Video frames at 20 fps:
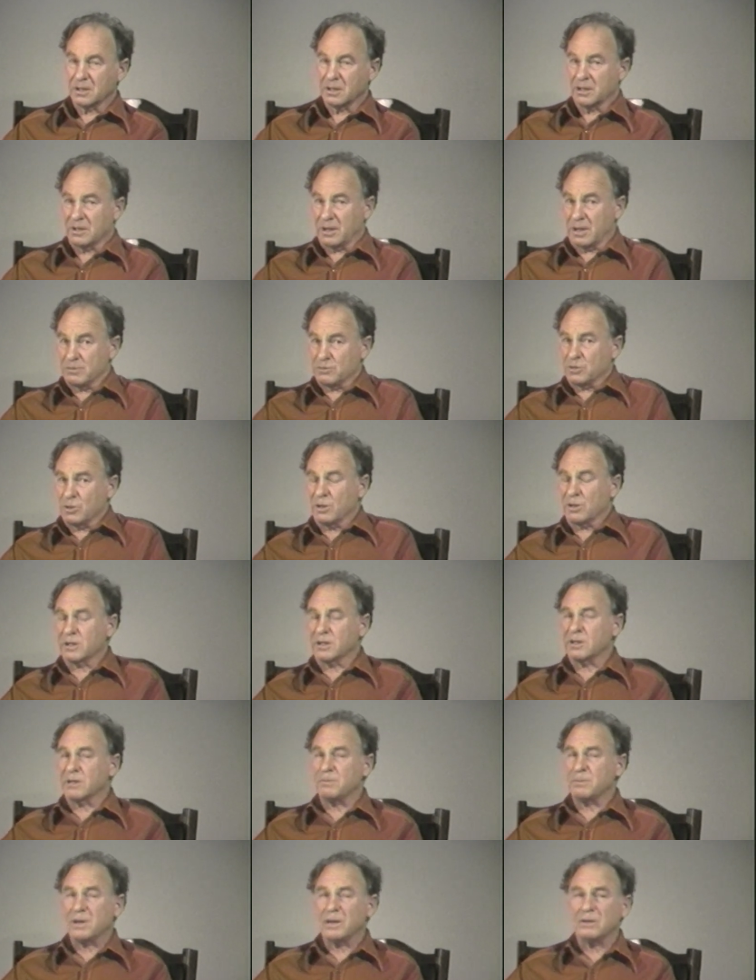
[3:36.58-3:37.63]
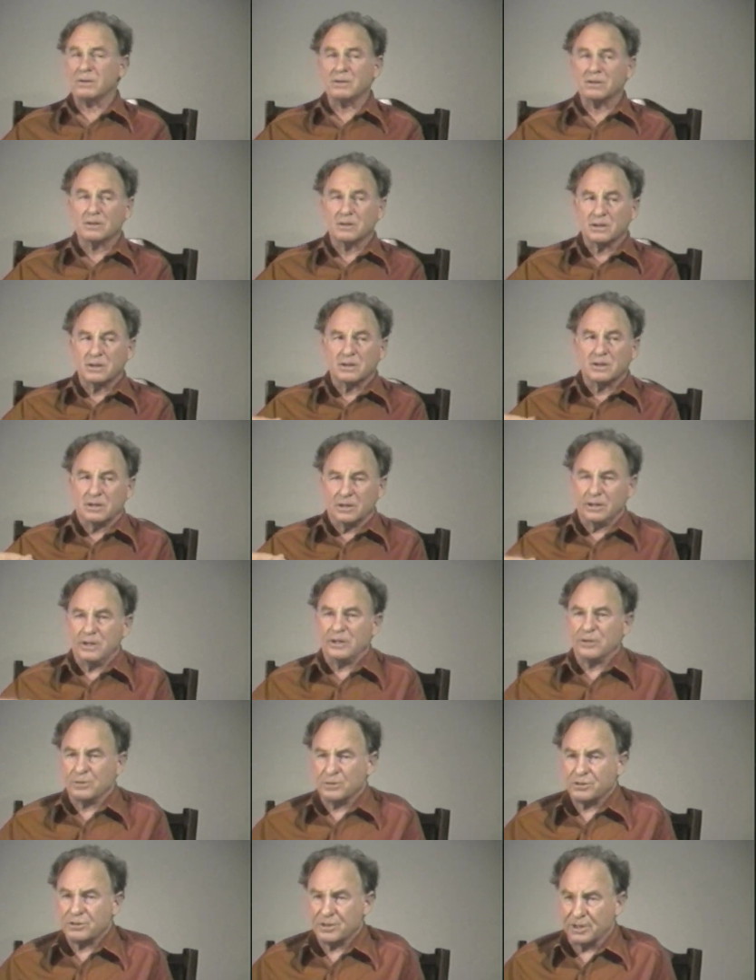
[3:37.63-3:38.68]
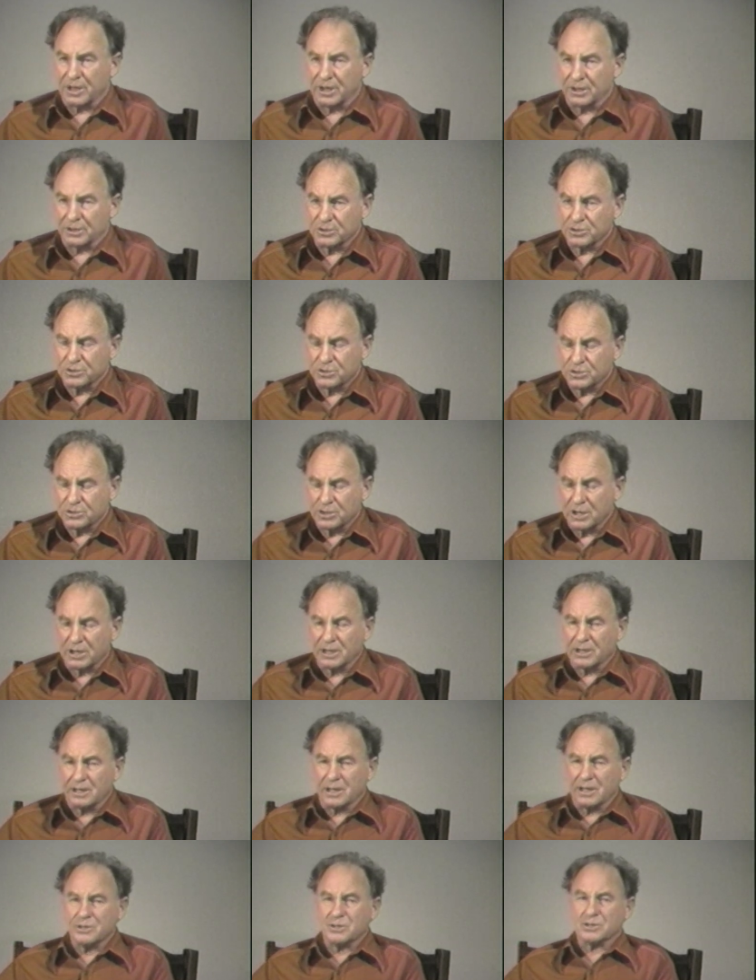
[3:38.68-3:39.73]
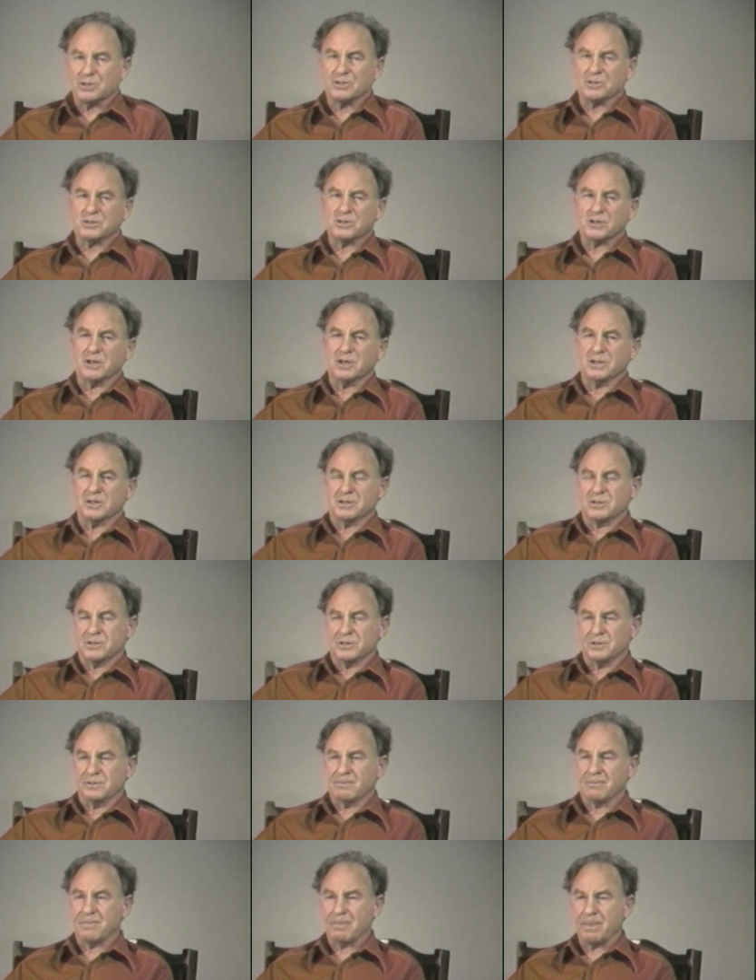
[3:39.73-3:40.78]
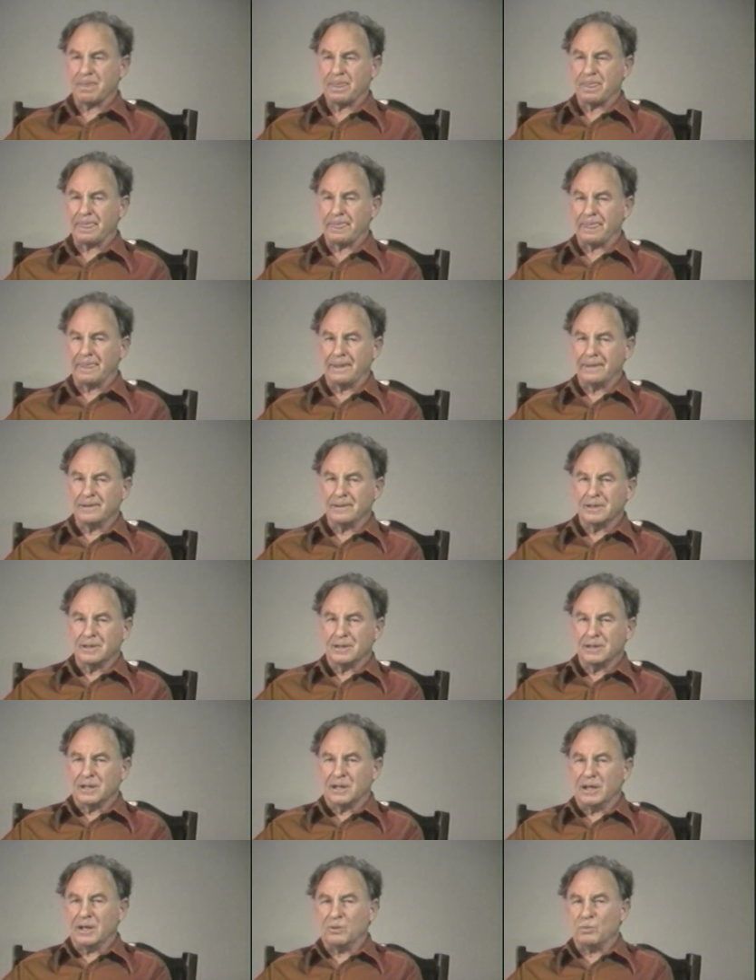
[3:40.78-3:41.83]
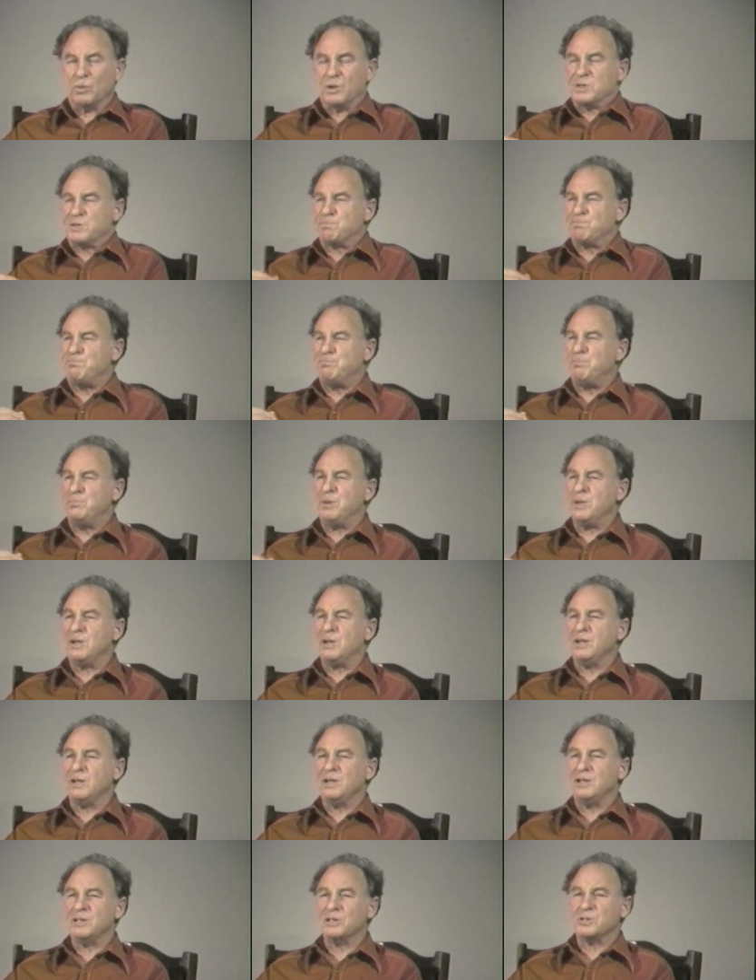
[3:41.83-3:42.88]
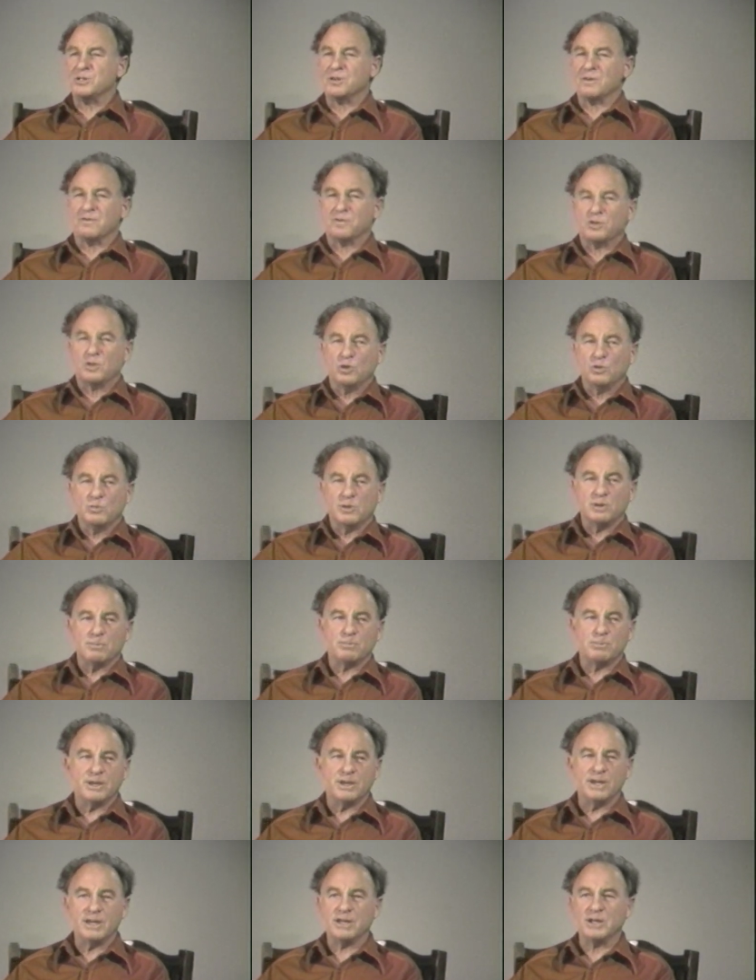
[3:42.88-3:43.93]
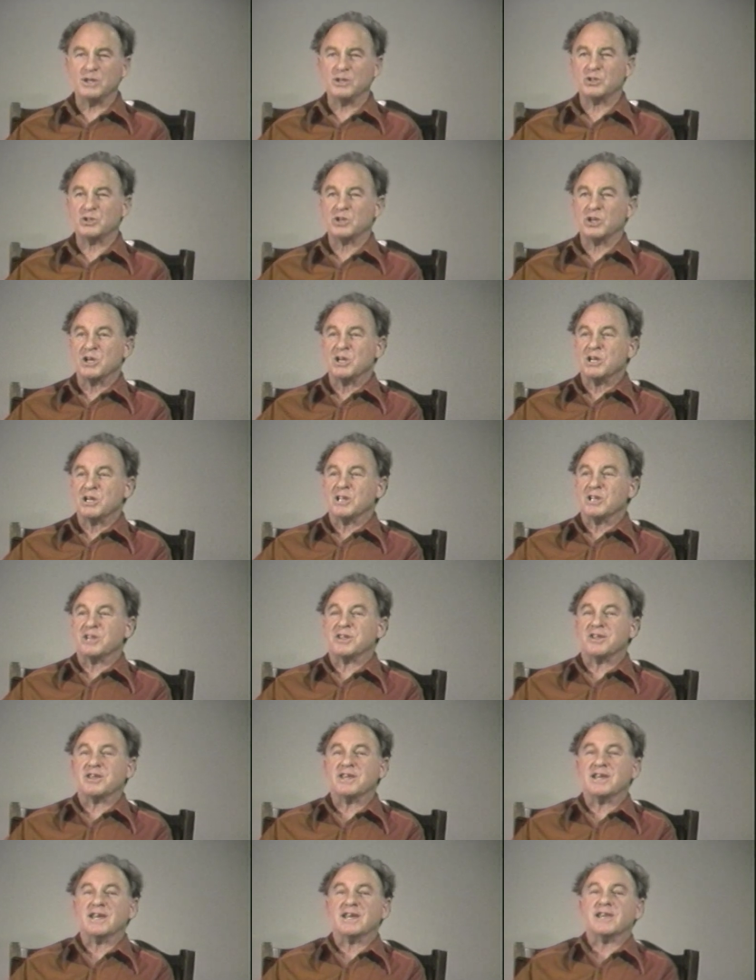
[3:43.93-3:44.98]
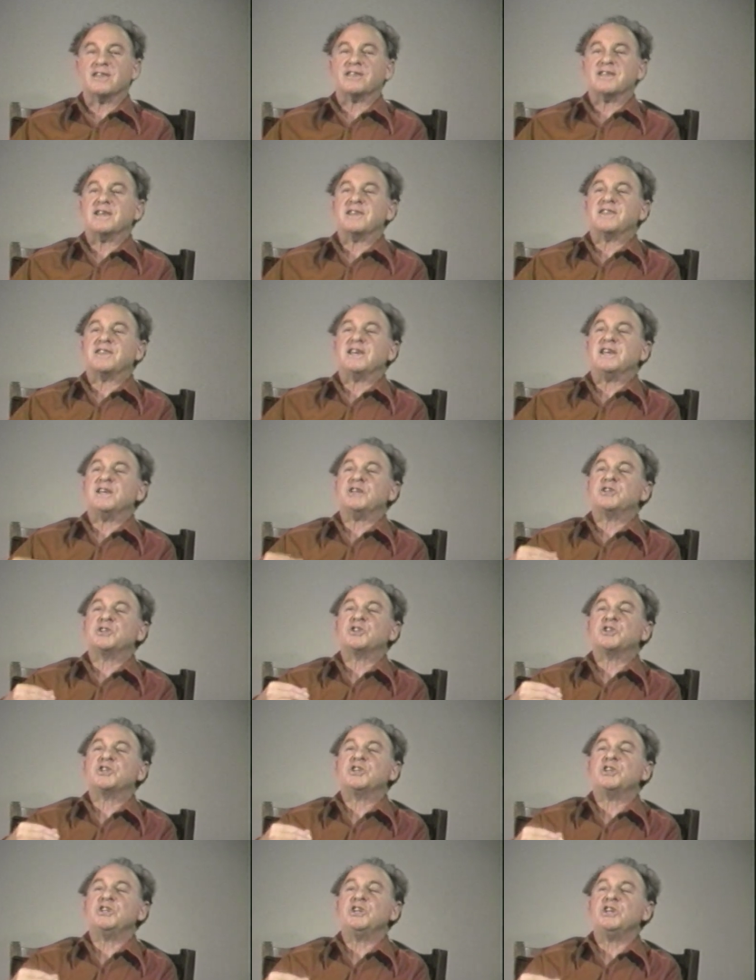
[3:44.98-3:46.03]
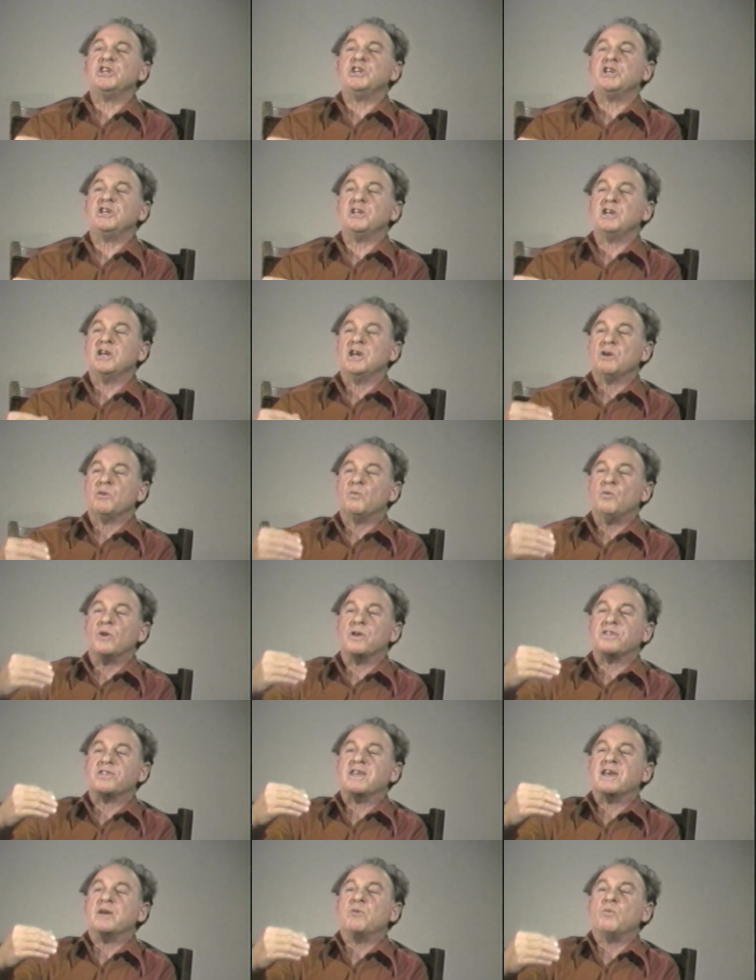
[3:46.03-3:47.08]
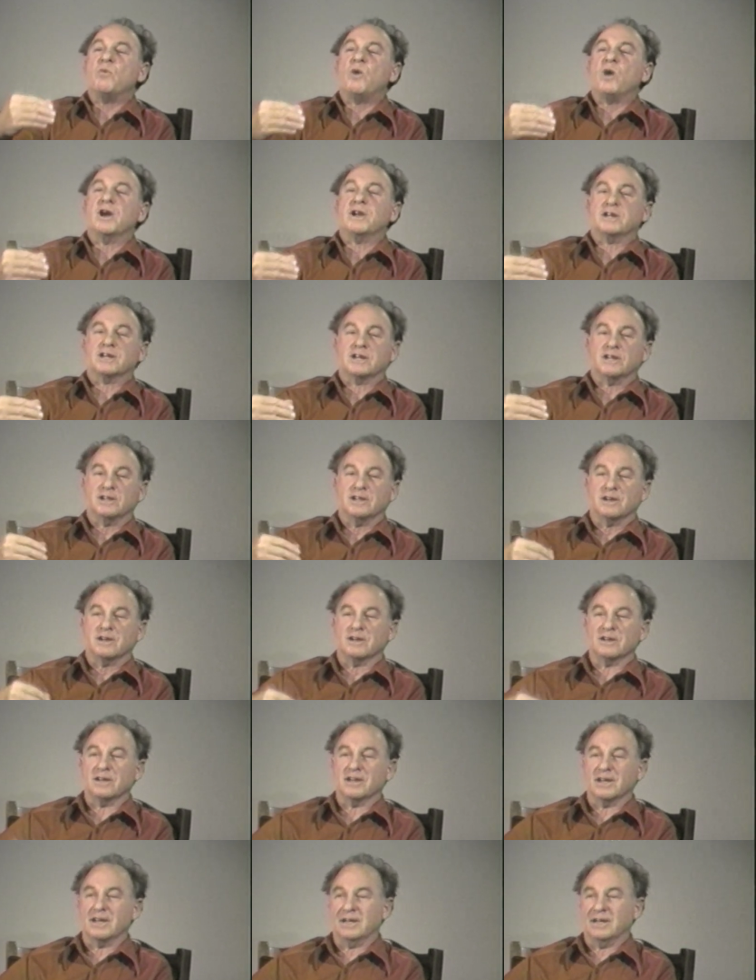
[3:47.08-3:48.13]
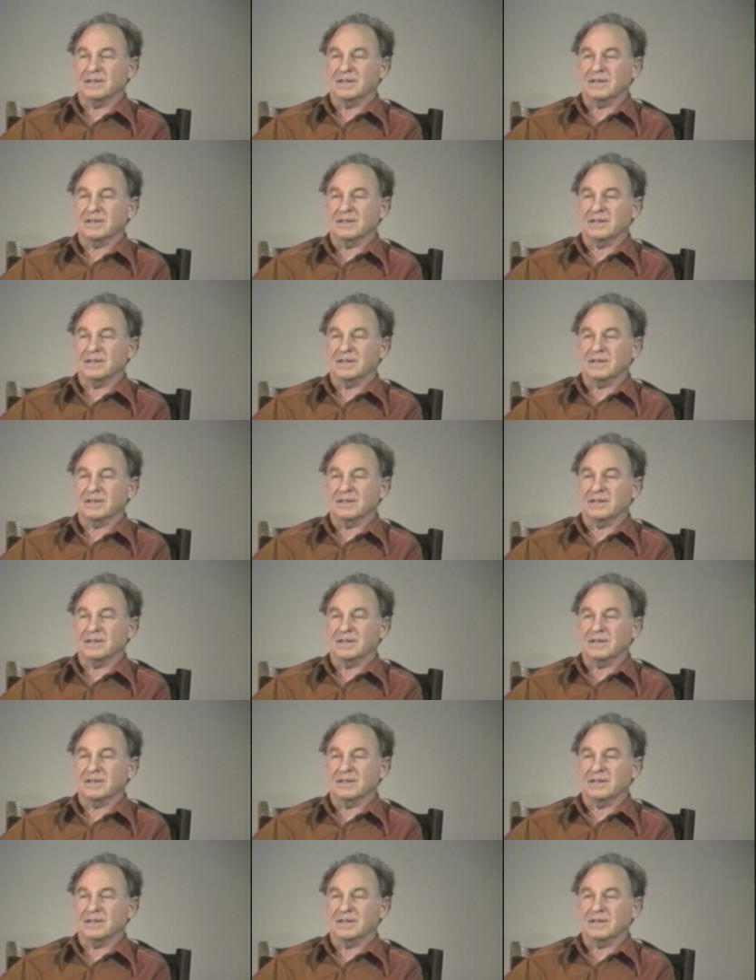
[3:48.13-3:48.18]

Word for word: Now, I'm talking about inner things, psychological states, in which billions of human beings think that they see what they want clearly.